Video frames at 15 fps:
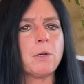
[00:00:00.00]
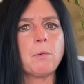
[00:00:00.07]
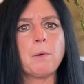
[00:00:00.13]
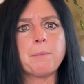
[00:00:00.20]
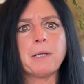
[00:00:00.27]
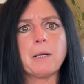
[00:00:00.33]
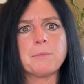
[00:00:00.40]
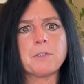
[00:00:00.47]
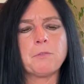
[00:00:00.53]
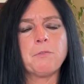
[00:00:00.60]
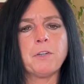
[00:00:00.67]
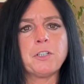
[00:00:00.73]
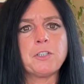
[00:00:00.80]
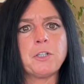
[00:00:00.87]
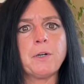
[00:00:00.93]
What becomes
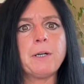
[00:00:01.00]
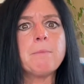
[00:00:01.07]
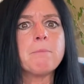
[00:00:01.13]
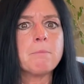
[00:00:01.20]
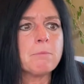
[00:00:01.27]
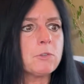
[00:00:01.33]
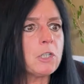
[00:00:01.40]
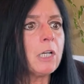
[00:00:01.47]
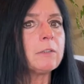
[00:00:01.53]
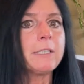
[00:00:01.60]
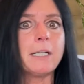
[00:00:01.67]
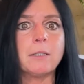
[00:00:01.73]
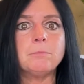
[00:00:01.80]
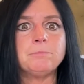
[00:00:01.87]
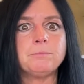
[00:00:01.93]
inflationary? Childcare.